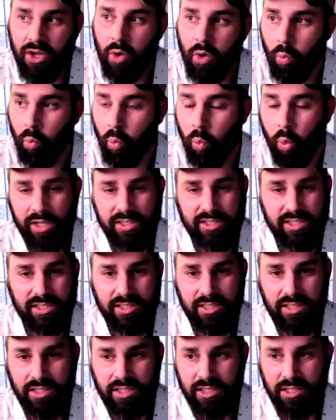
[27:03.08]

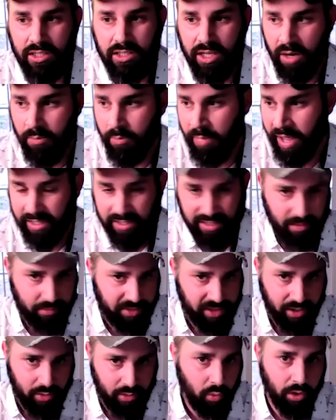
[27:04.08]
what's going to make
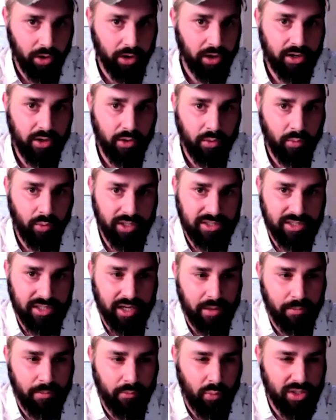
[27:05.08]
something work, or what's
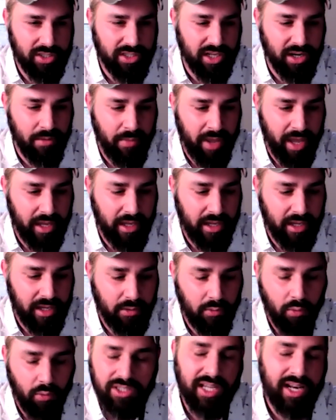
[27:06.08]

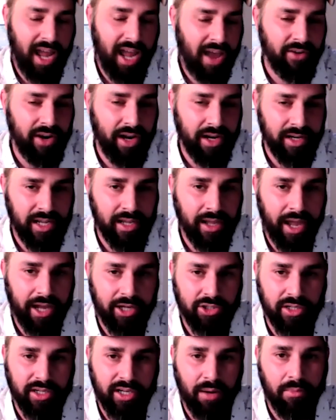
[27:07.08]
going to have an idea
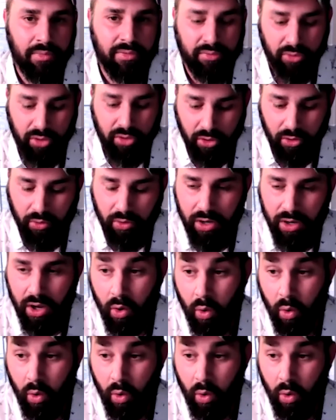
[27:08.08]
actually come through,